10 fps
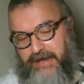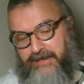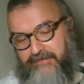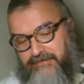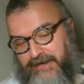
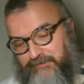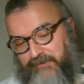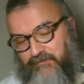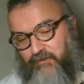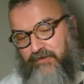And the
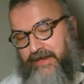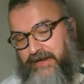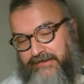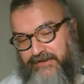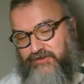night before
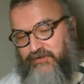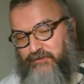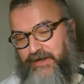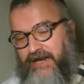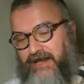that in
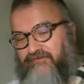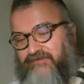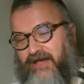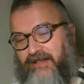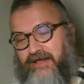Litchfield, we got
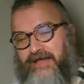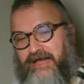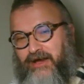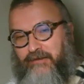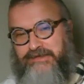
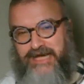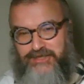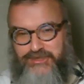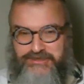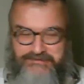Havdalah and
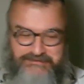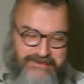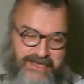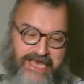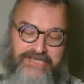Hamantashen,
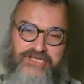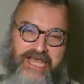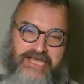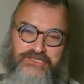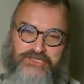
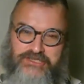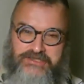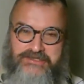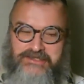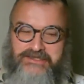
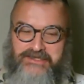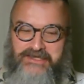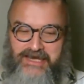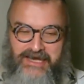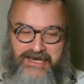H&H.
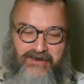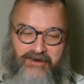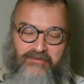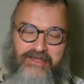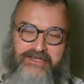
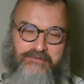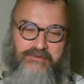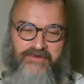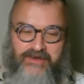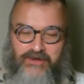All that
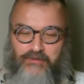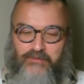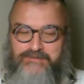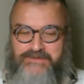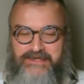could be found on
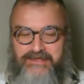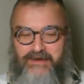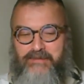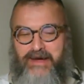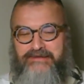our website,
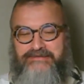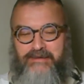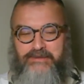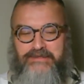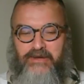
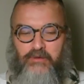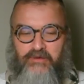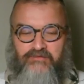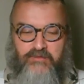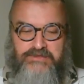
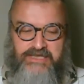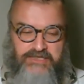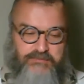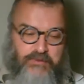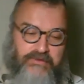
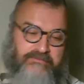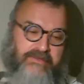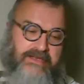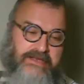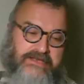
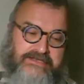chabadnw.org/Purim.